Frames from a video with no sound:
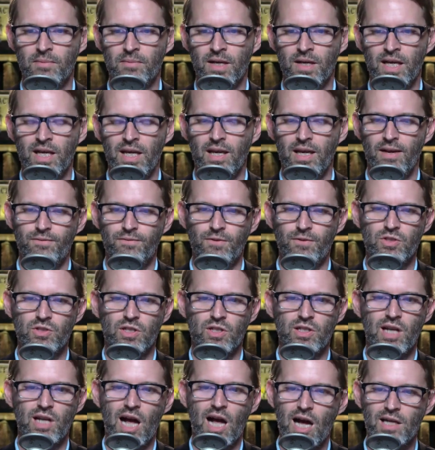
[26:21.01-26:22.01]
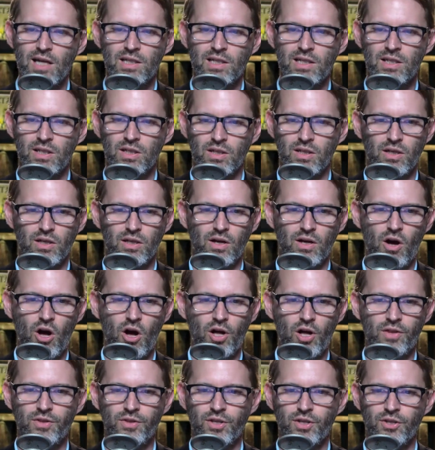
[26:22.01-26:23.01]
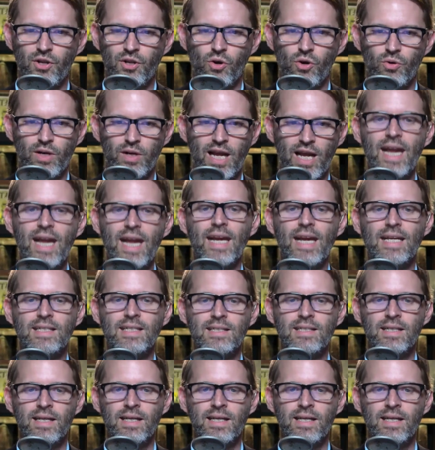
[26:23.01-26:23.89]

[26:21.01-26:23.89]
If there's a knock on the Note eight.